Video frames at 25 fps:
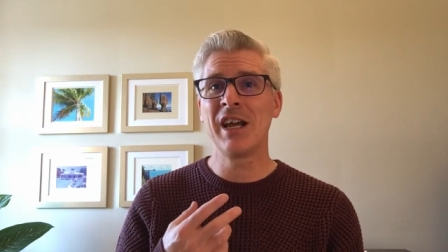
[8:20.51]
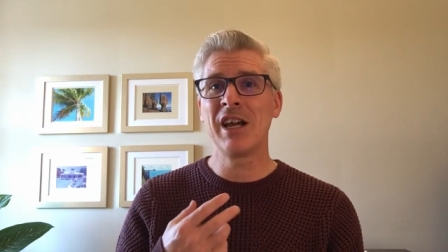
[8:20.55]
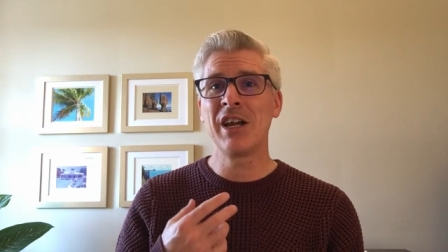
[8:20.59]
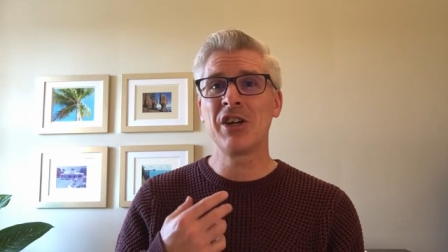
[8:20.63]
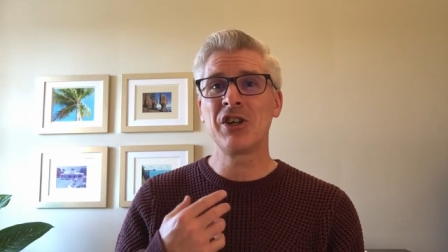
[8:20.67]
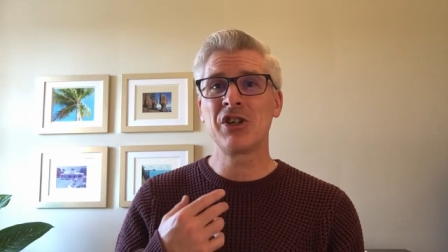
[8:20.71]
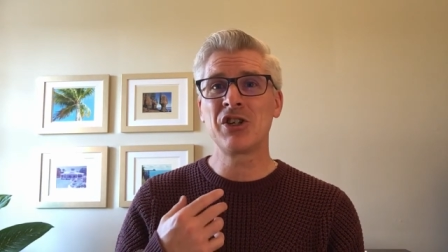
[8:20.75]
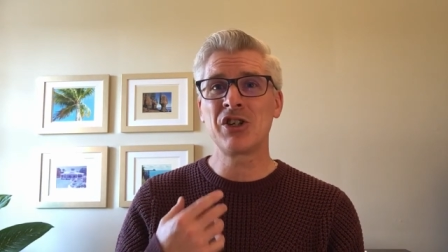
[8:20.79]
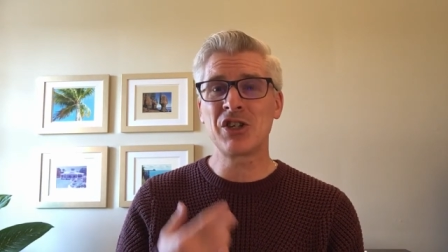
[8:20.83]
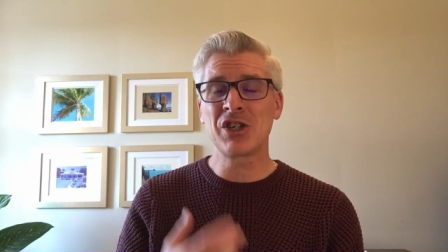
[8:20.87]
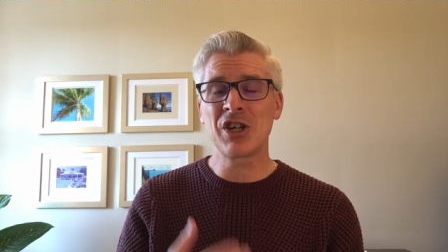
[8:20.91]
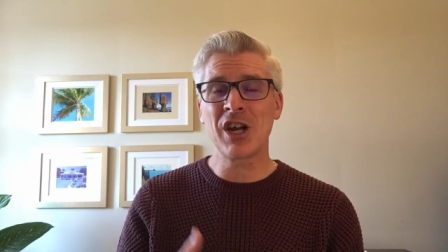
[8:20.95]

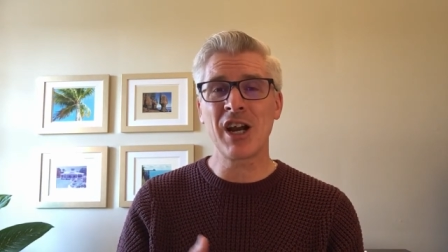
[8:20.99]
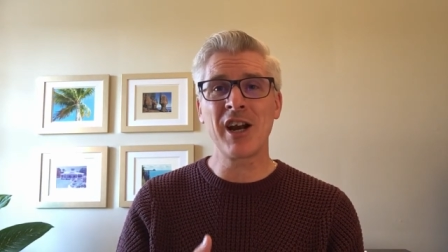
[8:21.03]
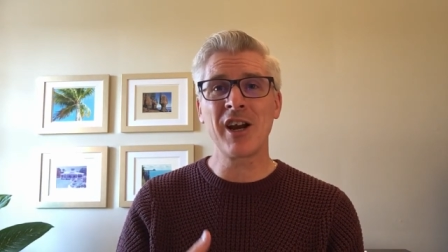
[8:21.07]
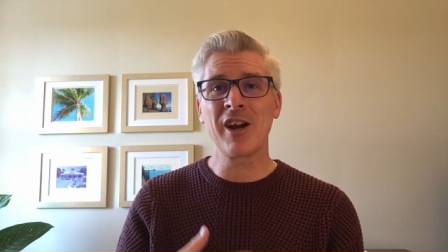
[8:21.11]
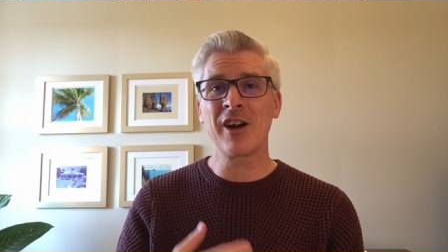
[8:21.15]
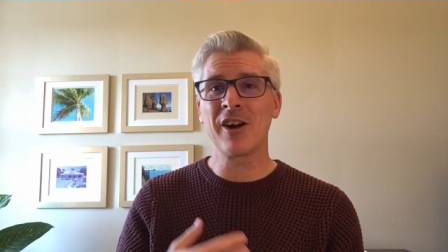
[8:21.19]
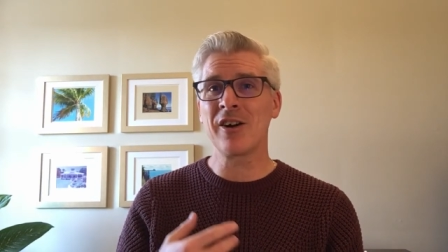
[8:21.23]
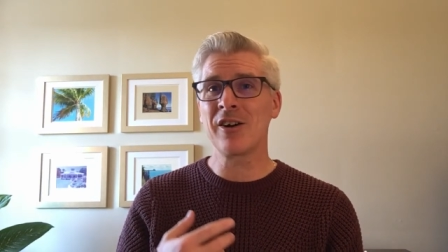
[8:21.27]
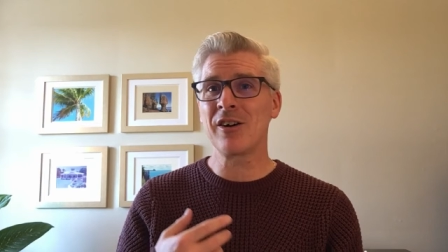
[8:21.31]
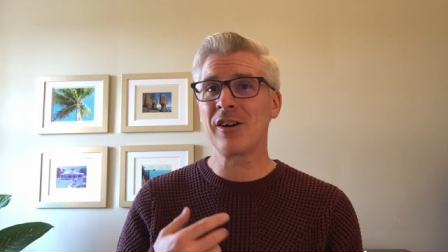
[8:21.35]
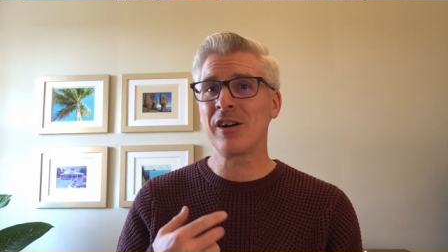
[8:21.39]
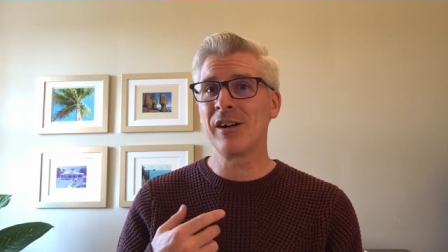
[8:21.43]

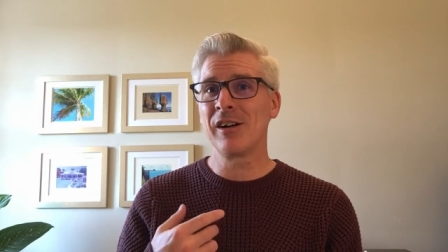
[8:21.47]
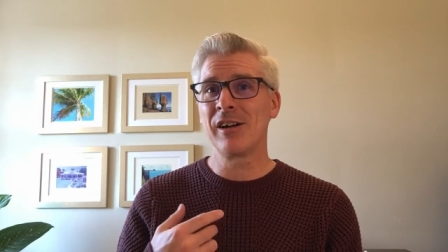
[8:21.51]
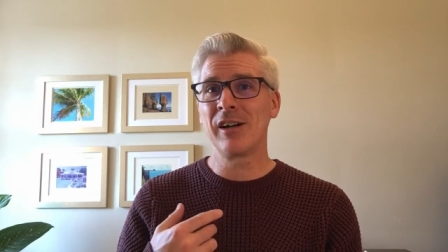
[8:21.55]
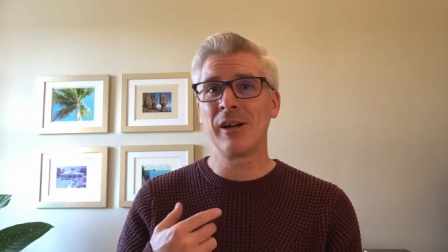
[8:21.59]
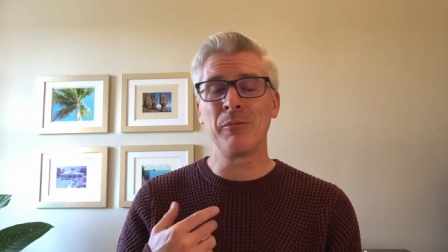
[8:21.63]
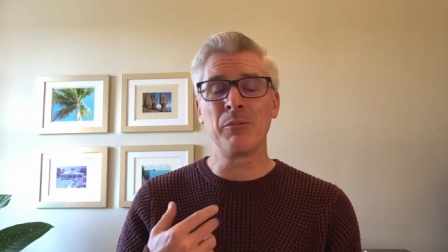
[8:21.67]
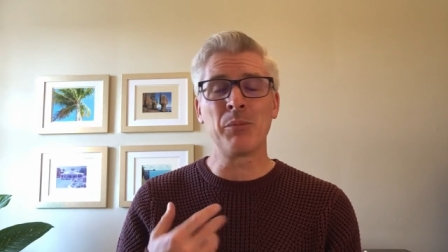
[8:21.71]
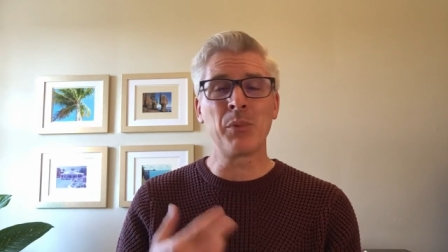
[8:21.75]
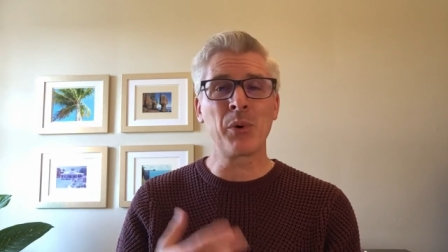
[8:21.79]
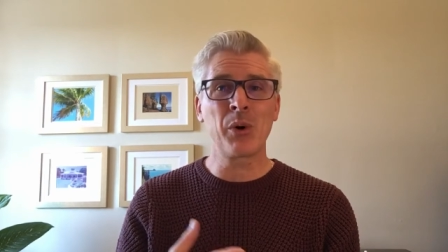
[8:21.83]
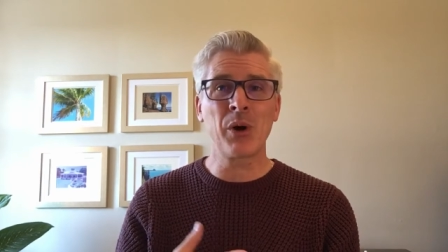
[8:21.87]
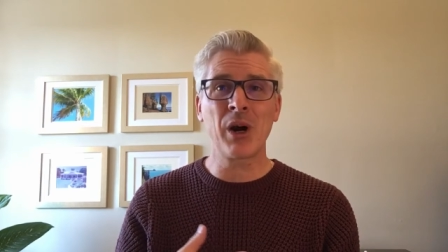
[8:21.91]
share
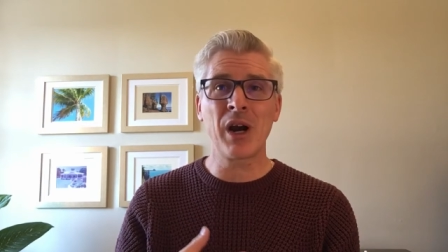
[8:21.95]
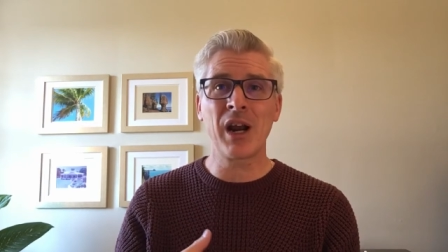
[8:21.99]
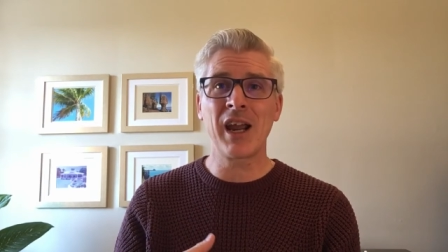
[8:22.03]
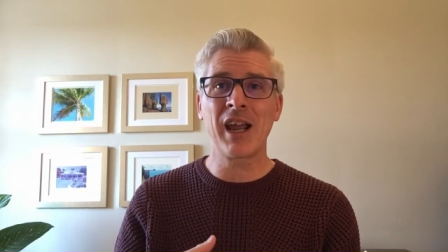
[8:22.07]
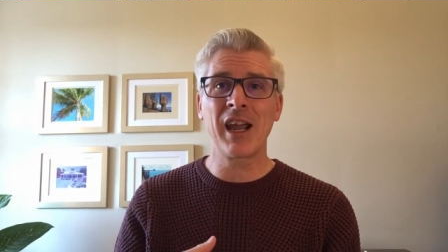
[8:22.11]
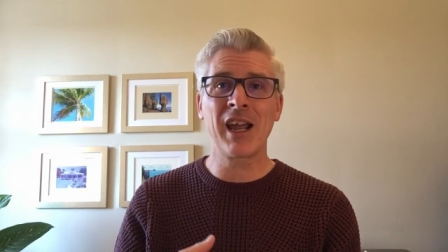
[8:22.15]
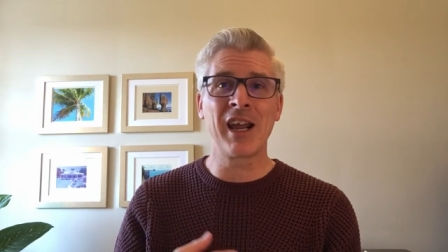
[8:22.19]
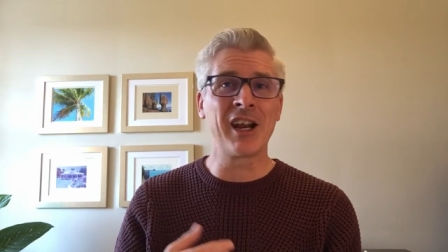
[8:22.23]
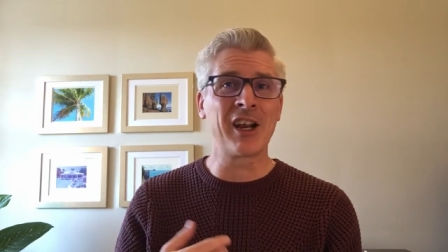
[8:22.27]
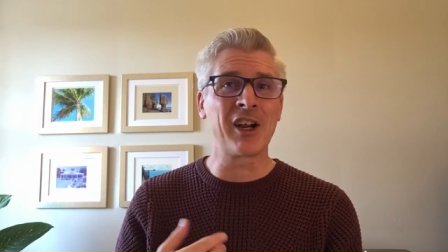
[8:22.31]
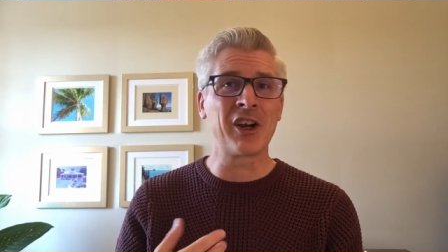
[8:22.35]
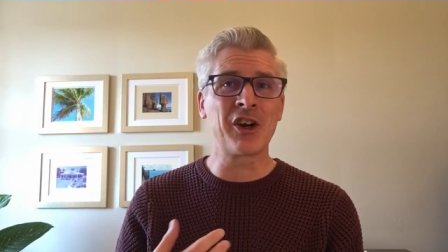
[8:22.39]
and pray
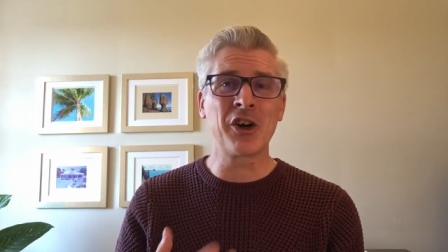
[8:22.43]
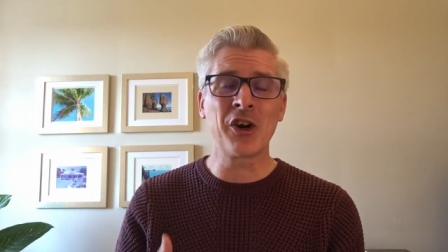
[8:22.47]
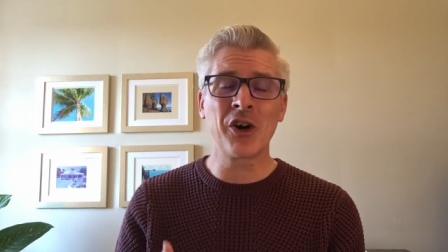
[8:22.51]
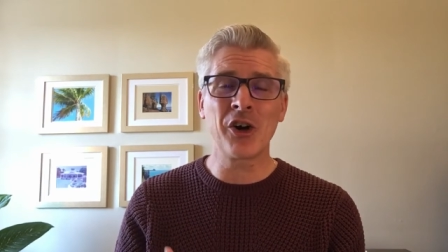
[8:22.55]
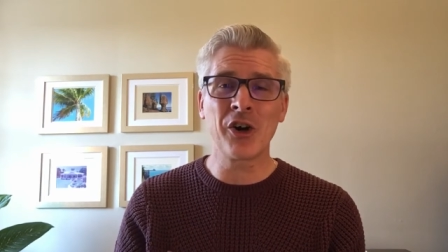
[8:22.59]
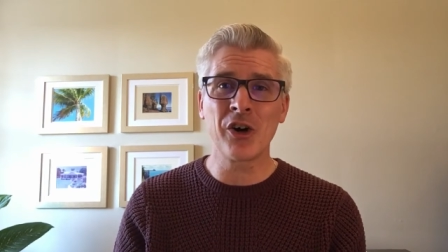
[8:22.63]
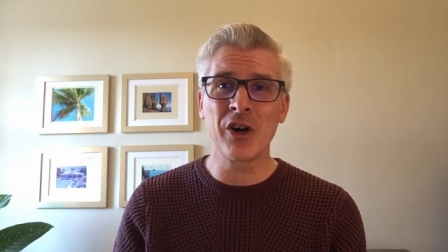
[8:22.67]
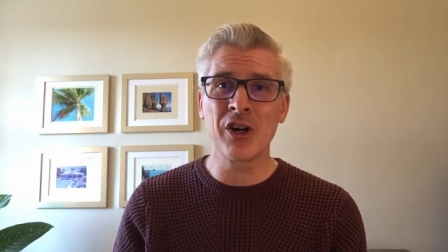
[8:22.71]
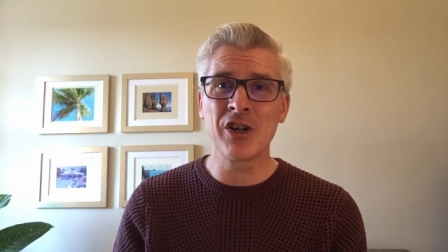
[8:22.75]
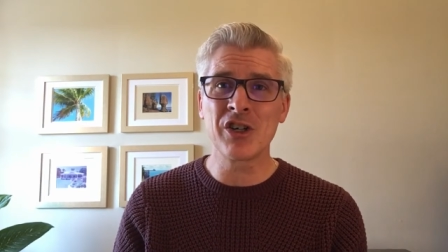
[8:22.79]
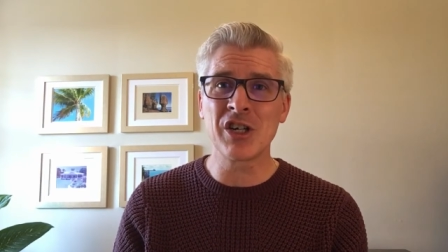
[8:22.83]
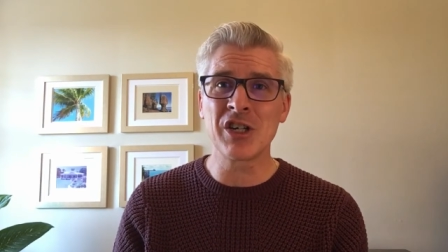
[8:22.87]
and
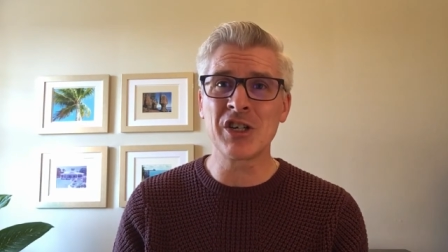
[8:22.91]
encourage